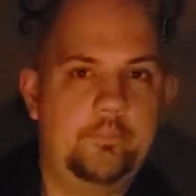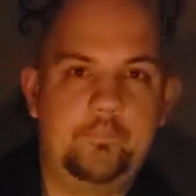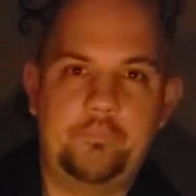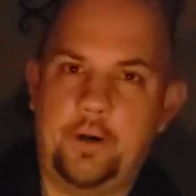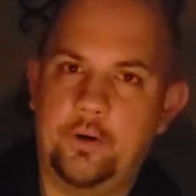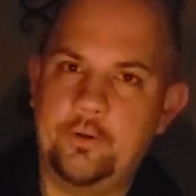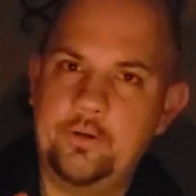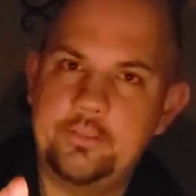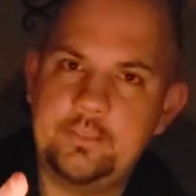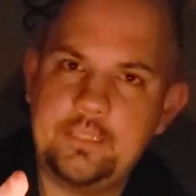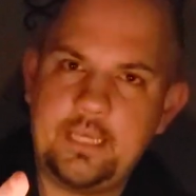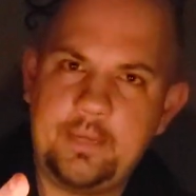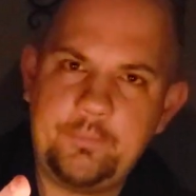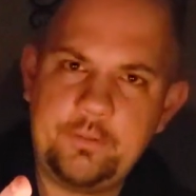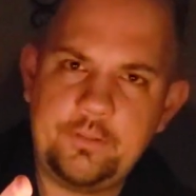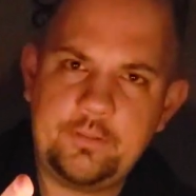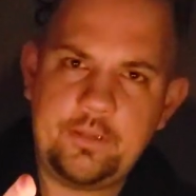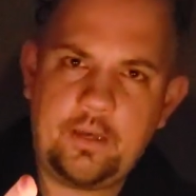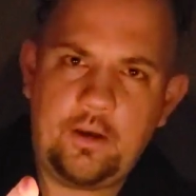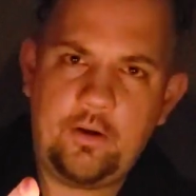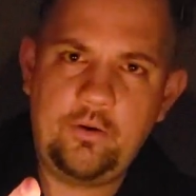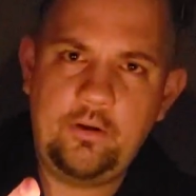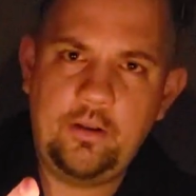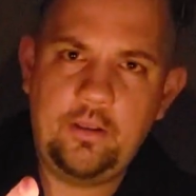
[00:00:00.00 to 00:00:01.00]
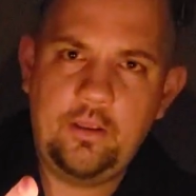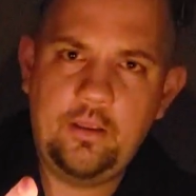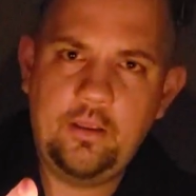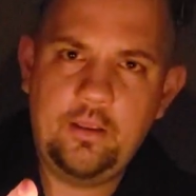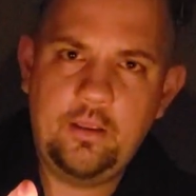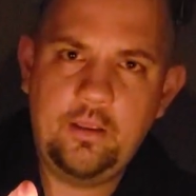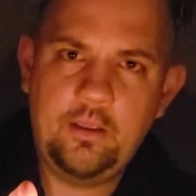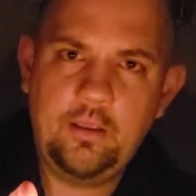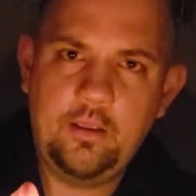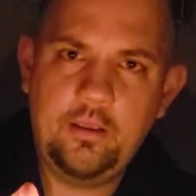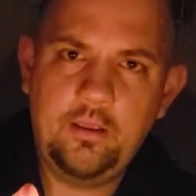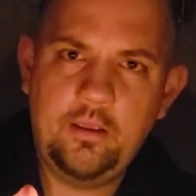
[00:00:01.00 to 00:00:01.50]
Bonus episode?
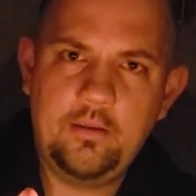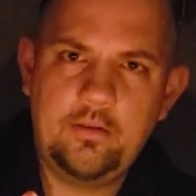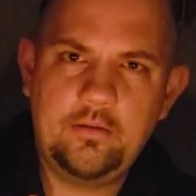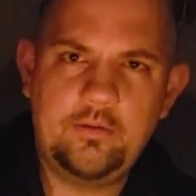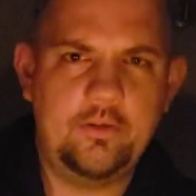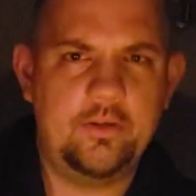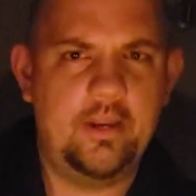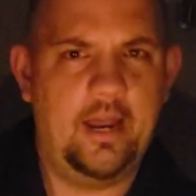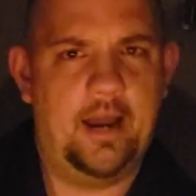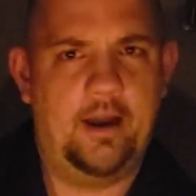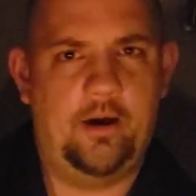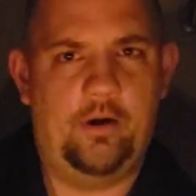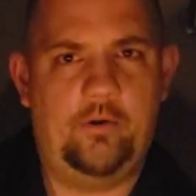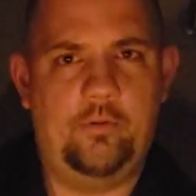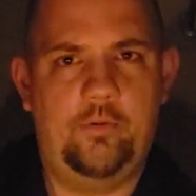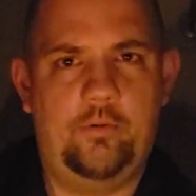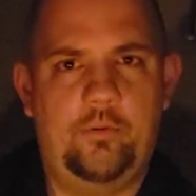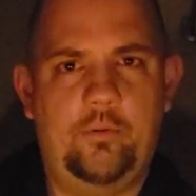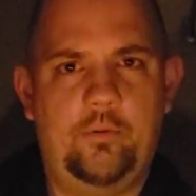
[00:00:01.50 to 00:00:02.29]
No.